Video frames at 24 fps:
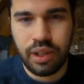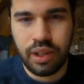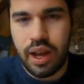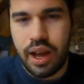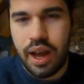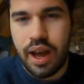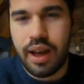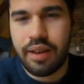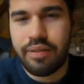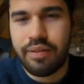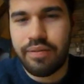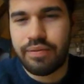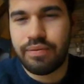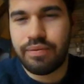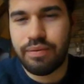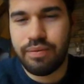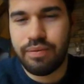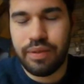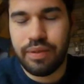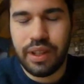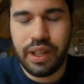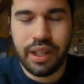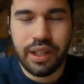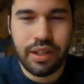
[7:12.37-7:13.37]
Yeah, I
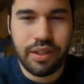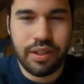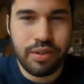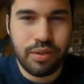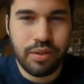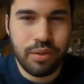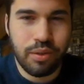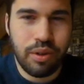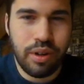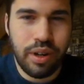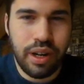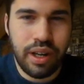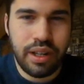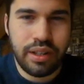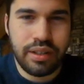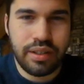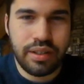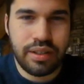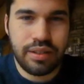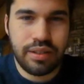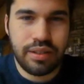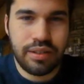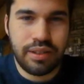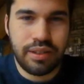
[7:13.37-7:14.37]
feel like the story
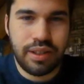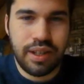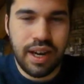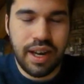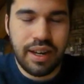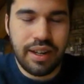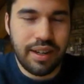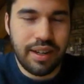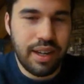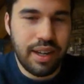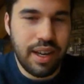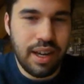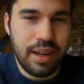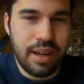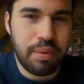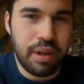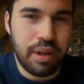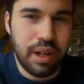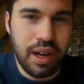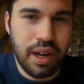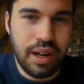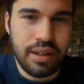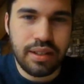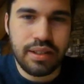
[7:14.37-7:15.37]
is kind of neat
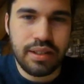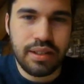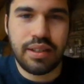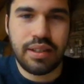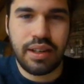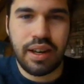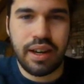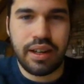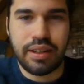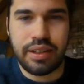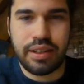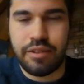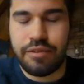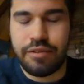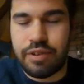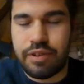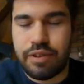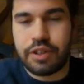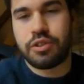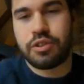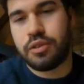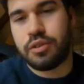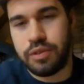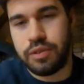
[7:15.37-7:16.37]
because it's like the
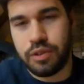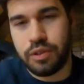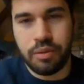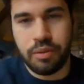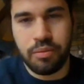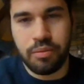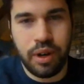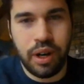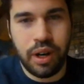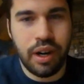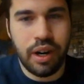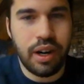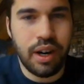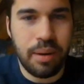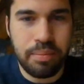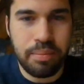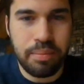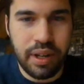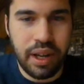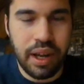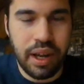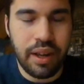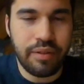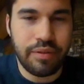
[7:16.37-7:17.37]
official firmware
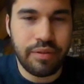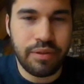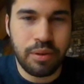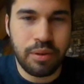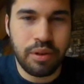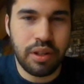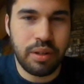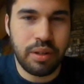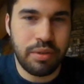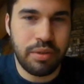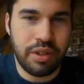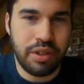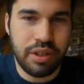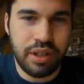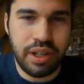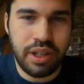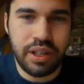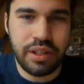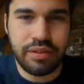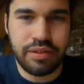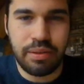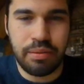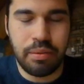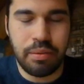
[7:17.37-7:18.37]
update for the
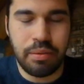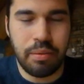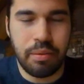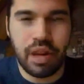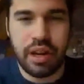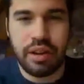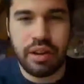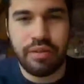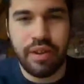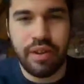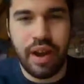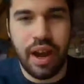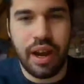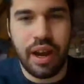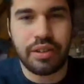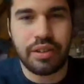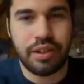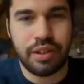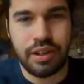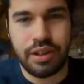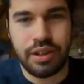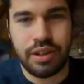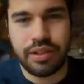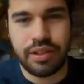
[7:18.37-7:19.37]
machines from the
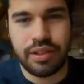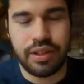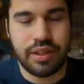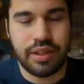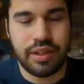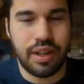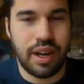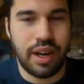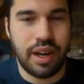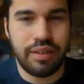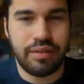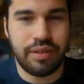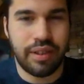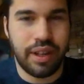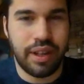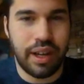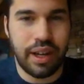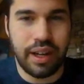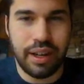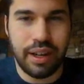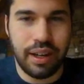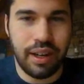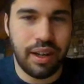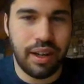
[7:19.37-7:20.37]
manufacturers. It's kind of
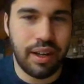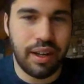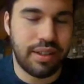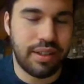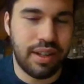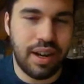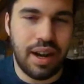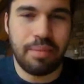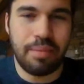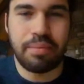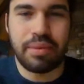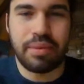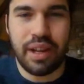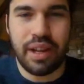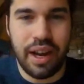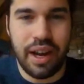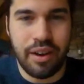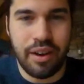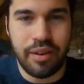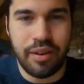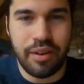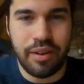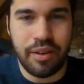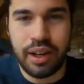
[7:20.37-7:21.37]
like a, a top
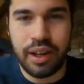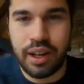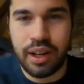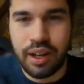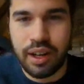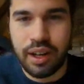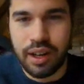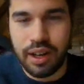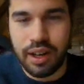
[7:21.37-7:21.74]
down